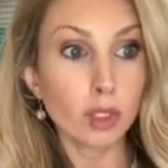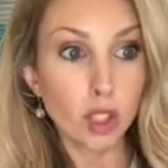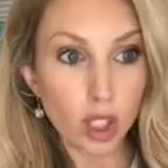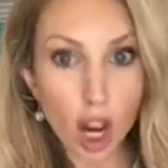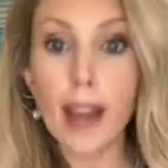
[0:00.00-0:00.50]

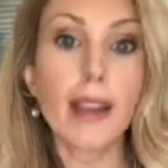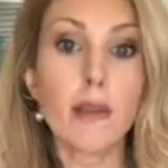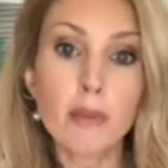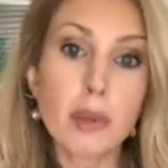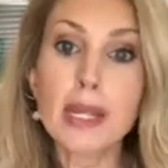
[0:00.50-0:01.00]

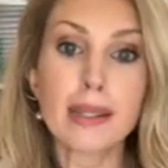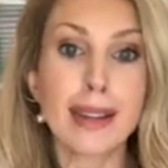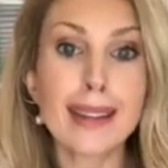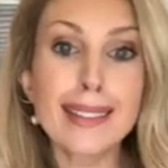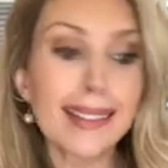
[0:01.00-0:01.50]
giant
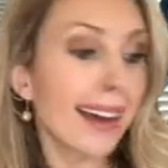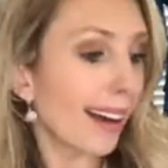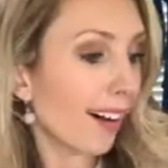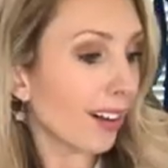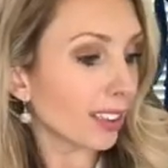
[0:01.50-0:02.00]
business
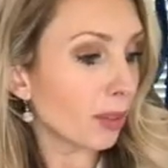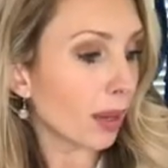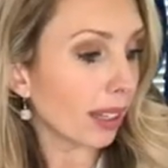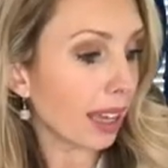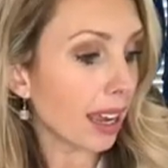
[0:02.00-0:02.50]

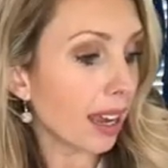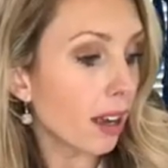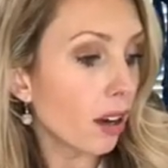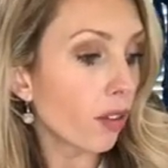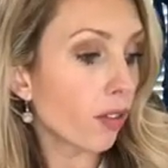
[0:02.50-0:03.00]
ultimately
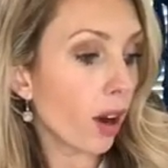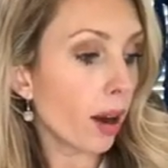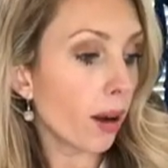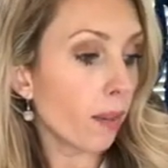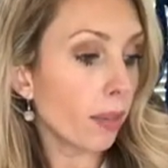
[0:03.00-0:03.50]

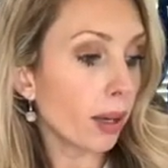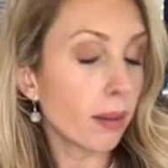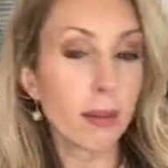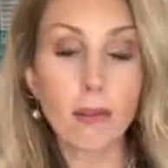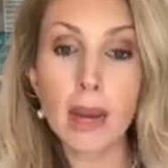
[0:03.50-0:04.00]
from
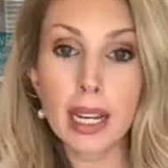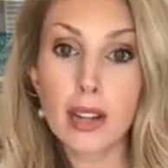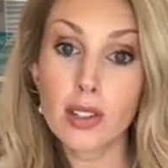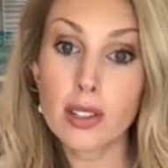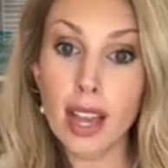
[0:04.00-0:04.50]
my
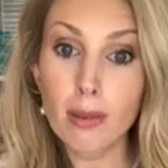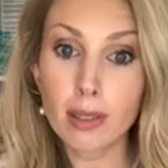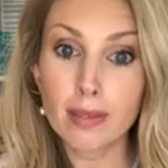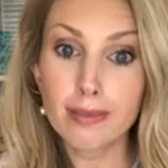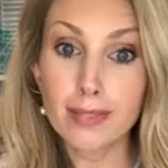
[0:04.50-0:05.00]
kitchen
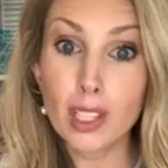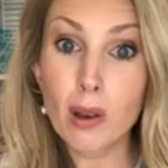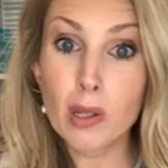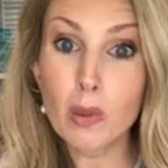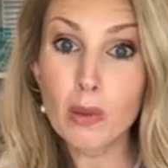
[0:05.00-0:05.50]
table. So
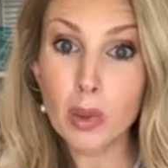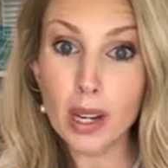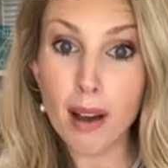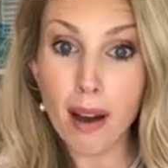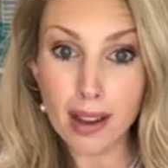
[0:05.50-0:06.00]
it's been
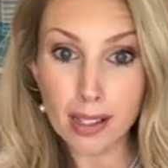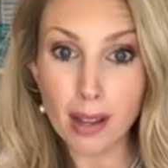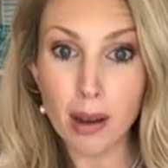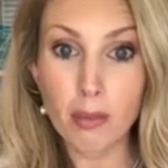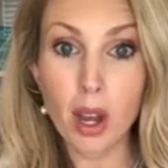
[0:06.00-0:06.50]
pretty
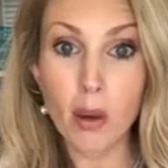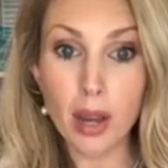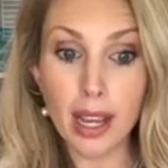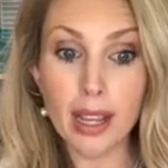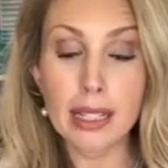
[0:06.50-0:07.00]
awesome
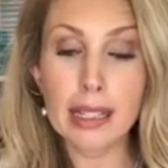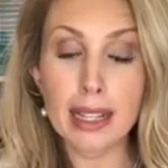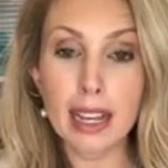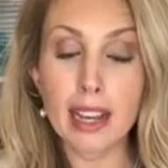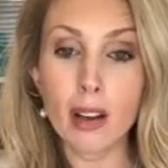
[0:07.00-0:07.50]
knowing and
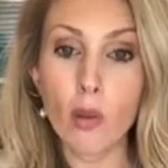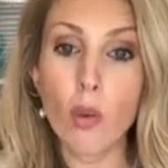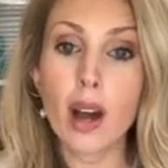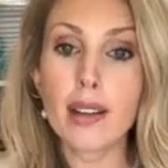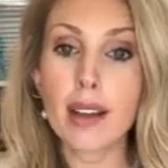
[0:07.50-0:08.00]
seeing
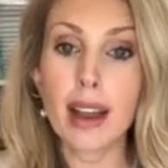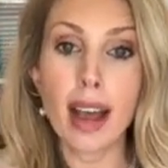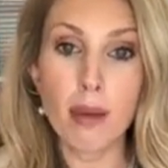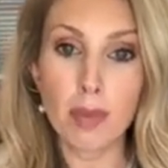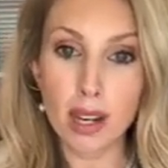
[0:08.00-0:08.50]
what can
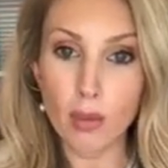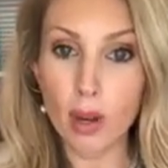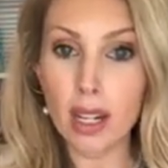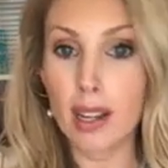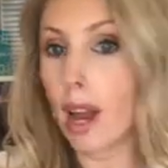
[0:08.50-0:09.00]
happen and
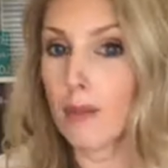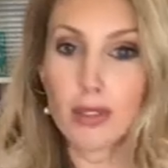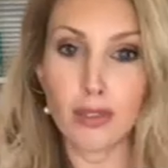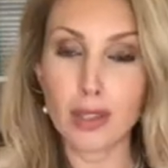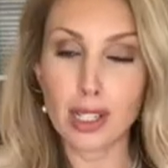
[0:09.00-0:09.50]
what can come to
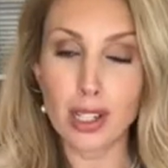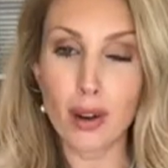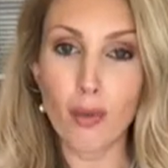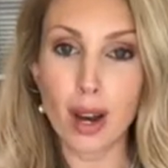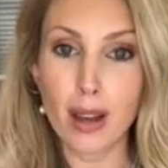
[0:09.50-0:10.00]

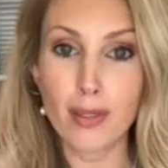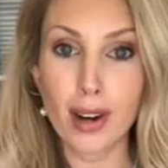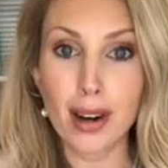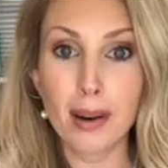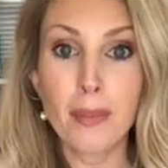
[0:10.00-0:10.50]
fruition
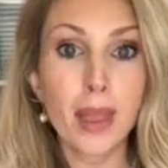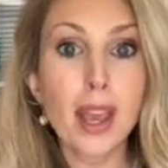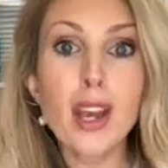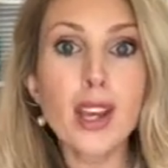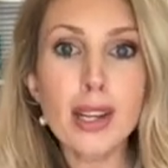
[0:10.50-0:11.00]
whenever
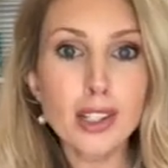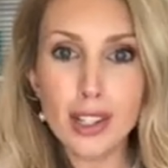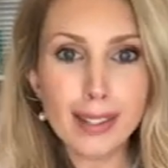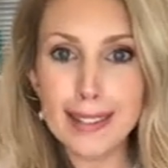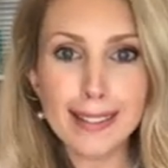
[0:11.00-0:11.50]
you
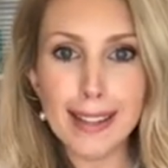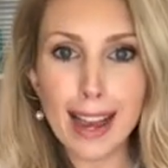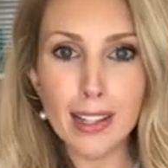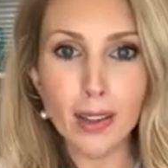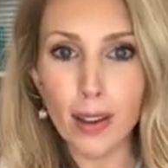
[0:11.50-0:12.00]
just
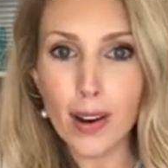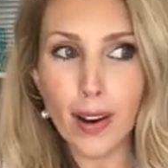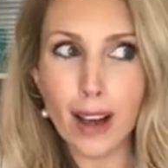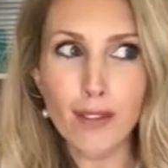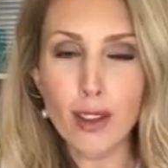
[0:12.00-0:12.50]
decide to
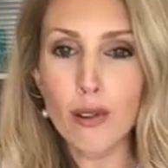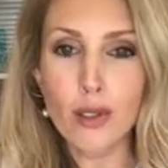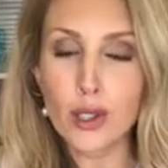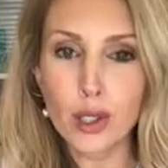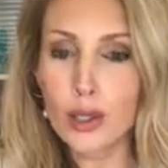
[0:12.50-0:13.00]
learn. I've
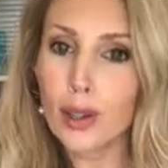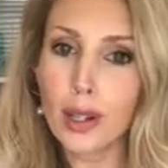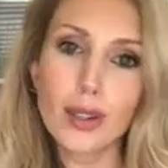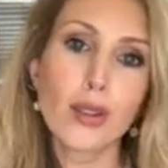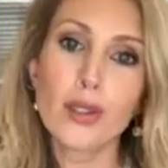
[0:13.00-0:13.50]
used Google
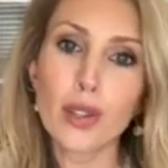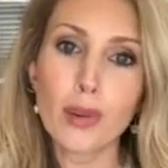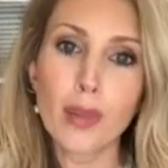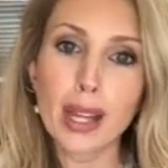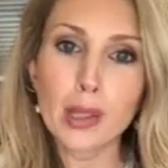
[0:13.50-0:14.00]
and
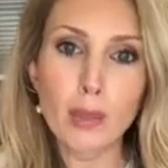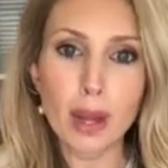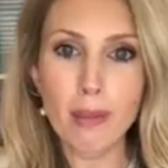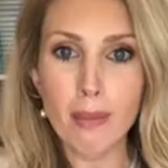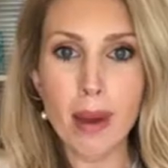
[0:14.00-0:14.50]
YouTube. That's
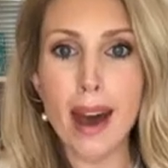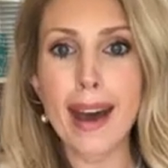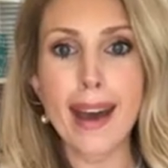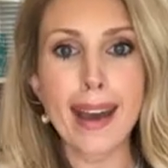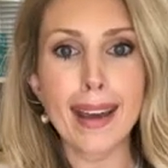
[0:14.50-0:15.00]
been
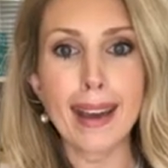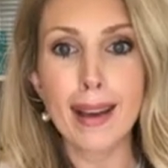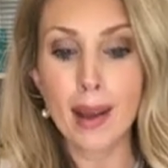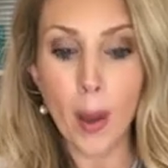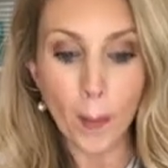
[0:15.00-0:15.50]
my
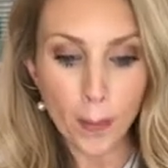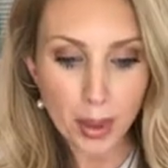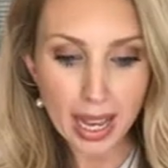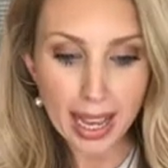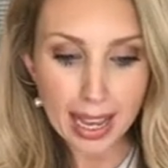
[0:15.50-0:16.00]

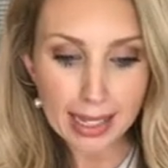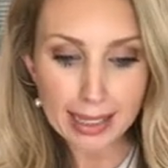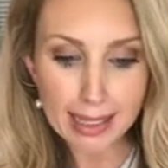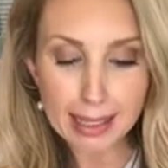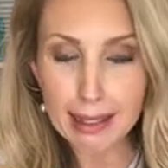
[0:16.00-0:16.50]

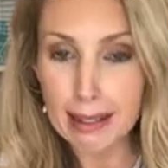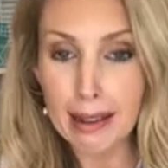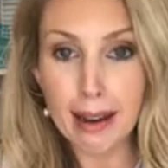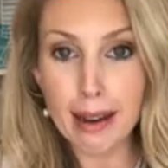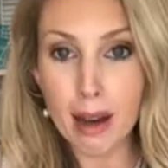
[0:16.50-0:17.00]
biggest
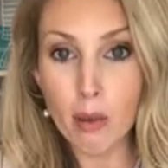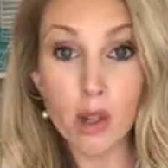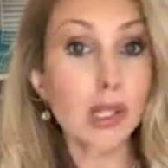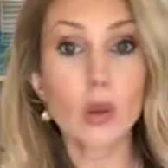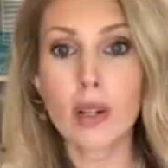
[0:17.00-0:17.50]

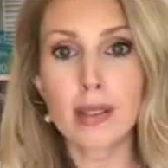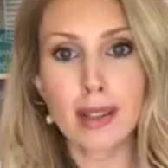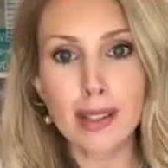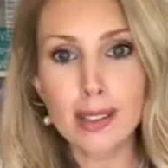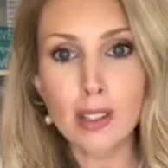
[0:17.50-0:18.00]

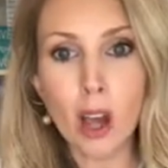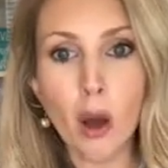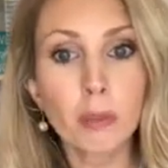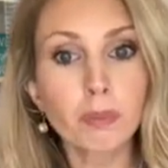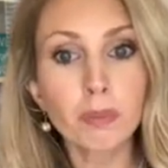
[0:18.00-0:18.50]
resources.
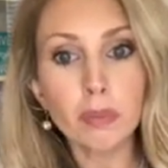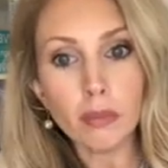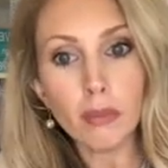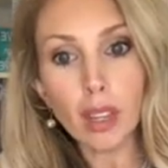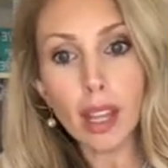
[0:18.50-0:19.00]
So
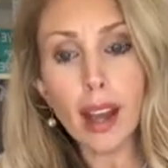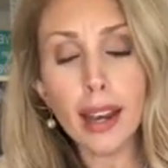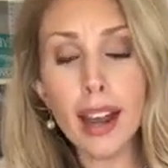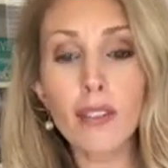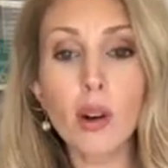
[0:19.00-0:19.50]
I
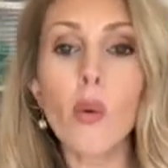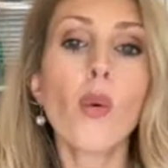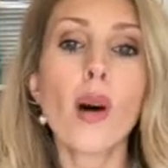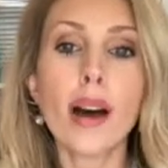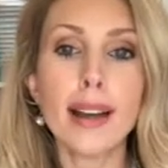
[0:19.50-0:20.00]
never
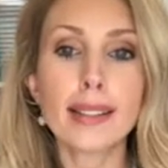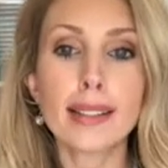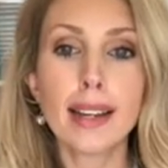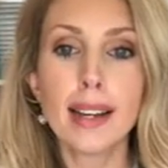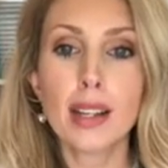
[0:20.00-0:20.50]

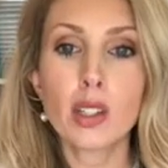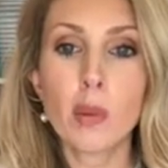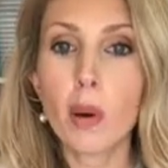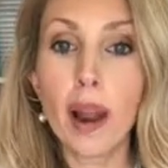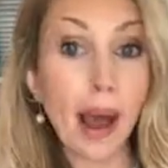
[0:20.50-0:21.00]
want to
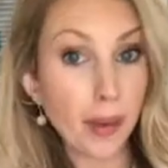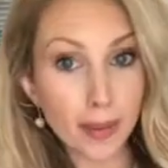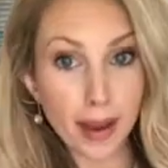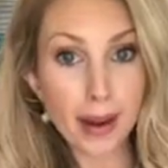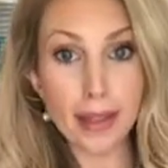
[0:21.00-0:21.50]
put
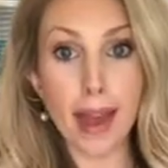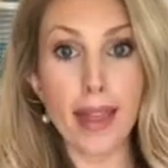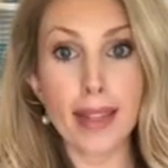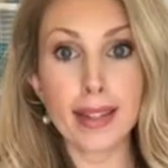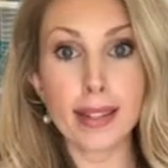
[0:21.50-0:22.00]
out there
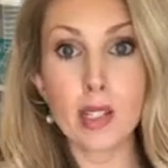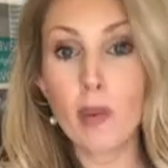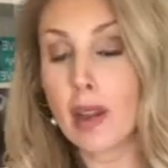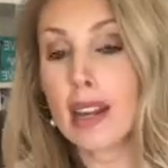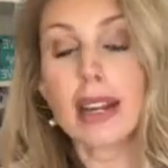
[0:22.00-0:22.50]
that this has
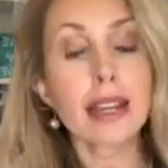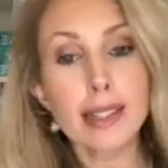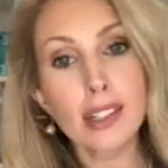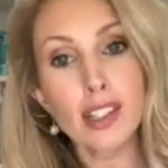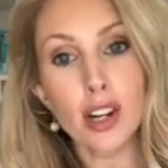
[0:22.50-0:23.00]
been an
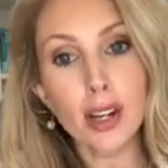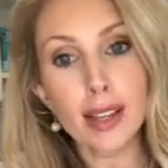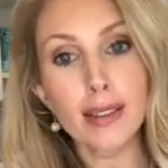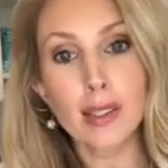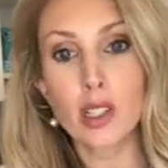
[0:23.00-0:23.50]
easy
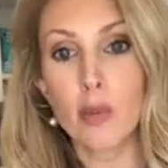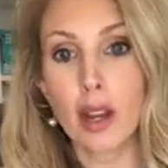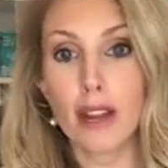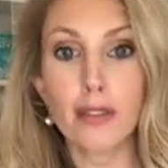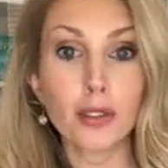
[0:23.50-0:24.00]
journey. This has
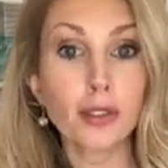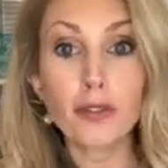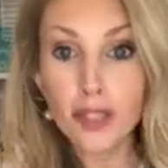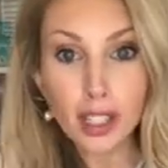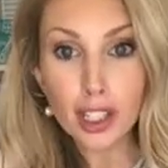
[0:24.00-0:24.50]
been a
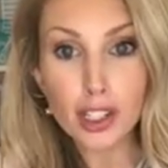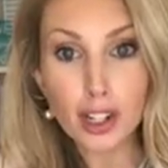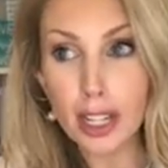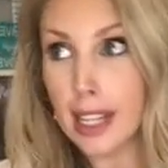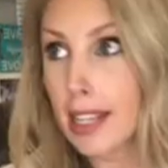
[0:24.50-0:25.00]
fulfilling
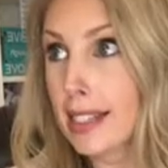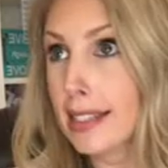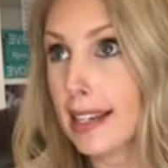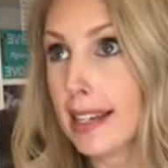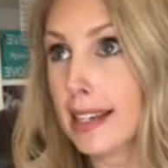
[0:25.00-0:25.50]
journey.
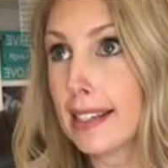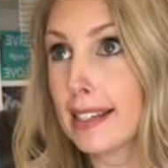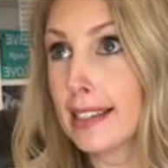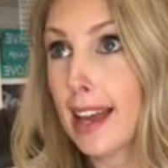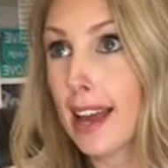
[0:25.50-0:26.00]
This
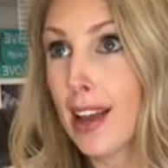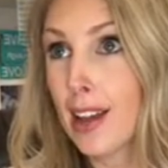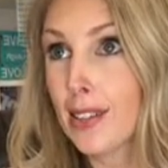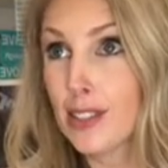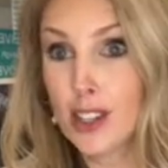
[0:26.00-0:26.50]
is
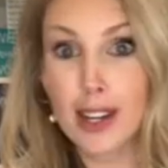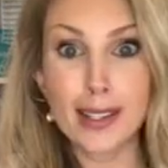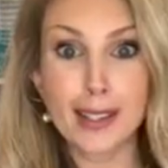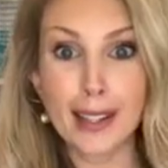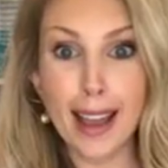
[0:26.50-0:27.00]

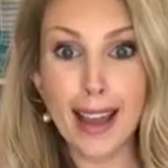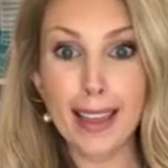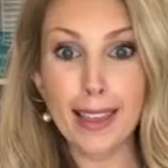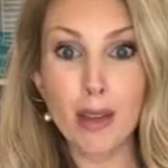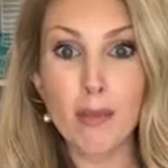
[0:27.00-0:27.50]
just
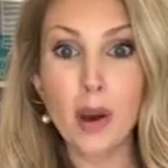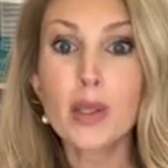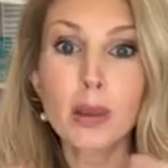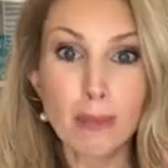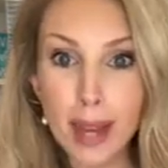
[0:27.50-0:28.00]
like the
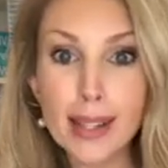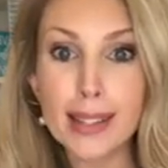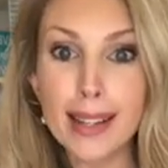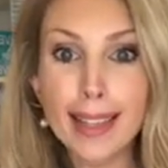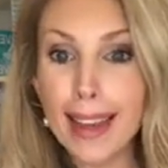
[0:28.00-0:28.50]
most
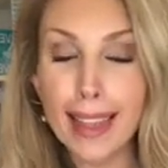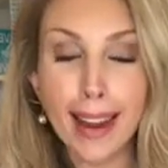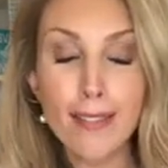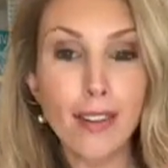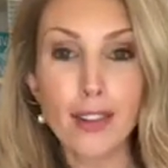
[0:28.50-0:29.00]
amazing thing
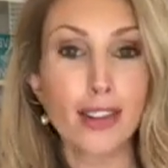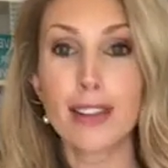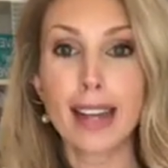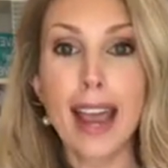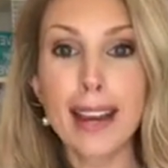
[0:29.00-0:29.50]
that I've ever
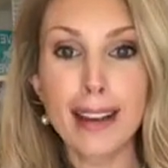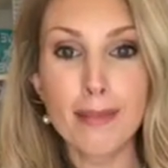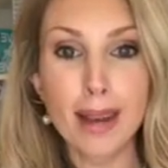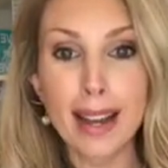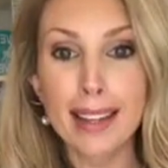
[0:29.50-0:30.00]
created in my